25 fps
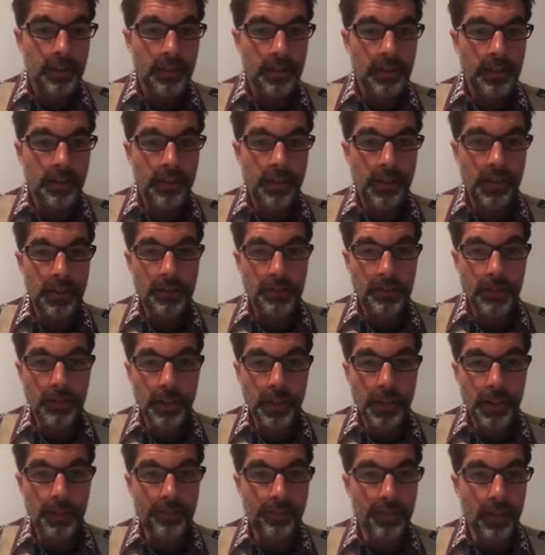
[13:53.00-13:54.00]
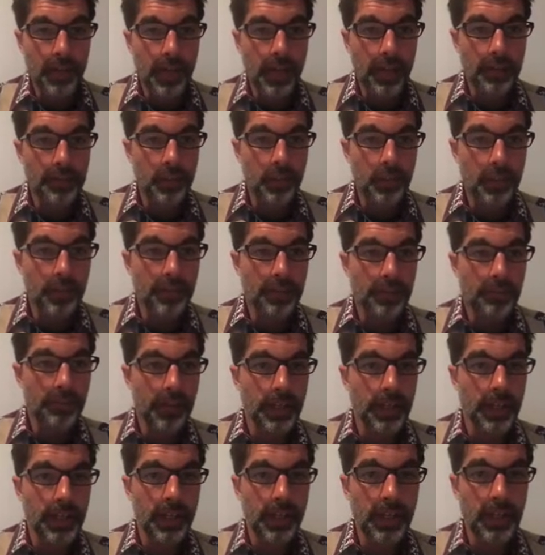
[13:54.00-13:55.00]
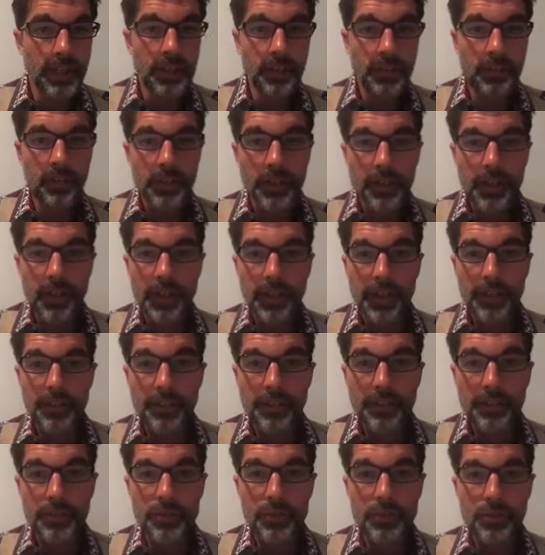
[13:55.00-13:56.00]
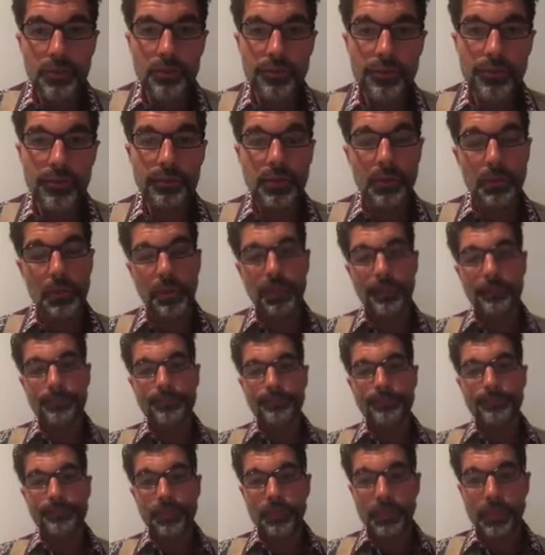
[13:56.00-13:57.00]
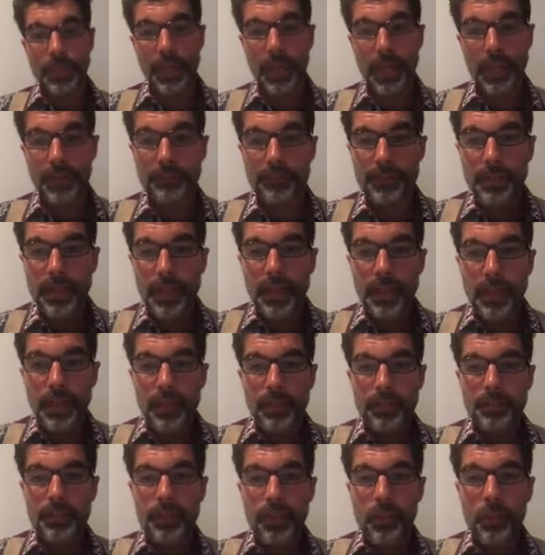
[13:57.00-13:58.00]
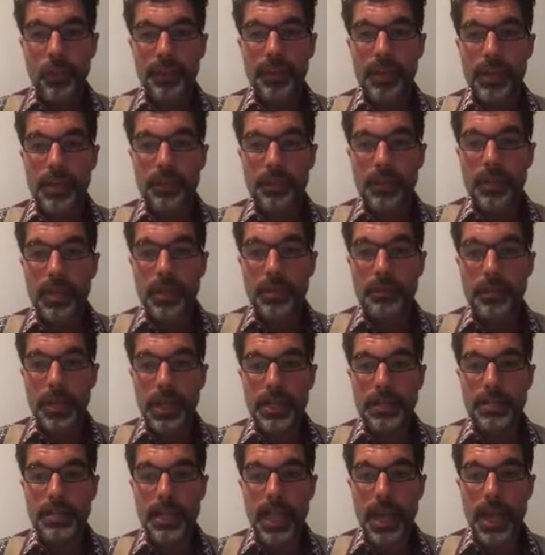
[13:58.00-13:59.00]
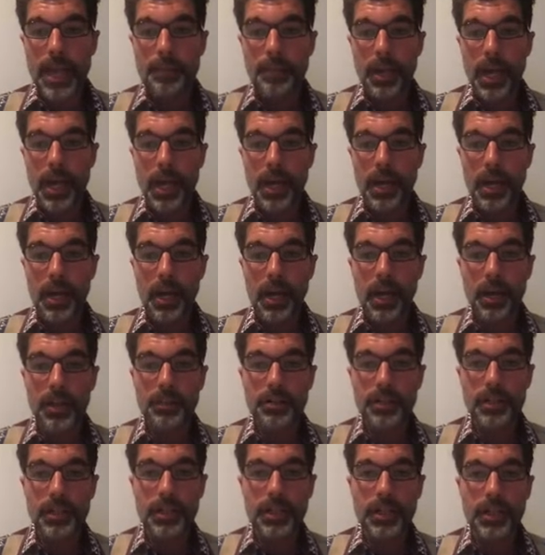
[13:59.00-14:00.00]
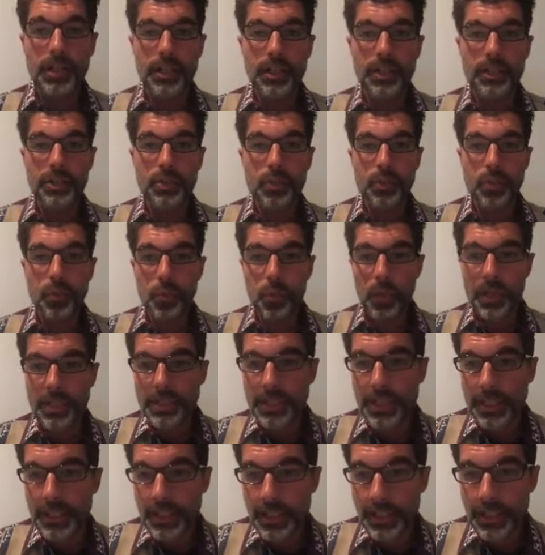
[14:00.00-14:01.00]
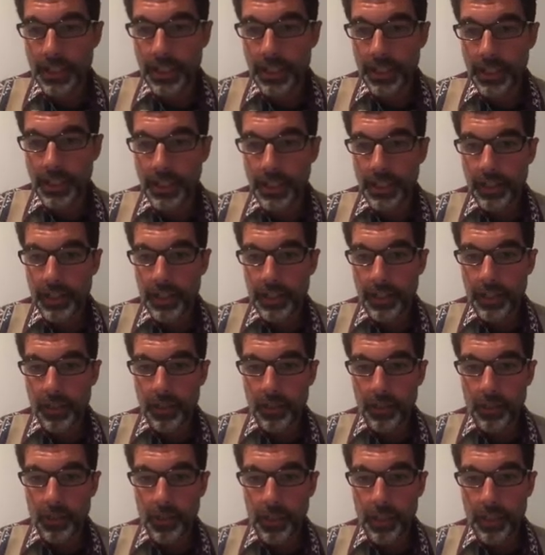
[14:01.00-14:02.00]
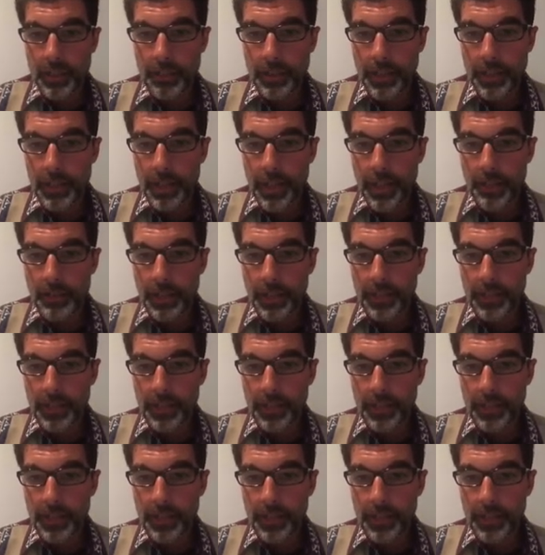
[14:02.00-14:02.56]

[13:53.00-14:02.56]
not at 285. What is it right now? It's at 251. Okay. So with that $300, I bought 120. Wait a minute. I might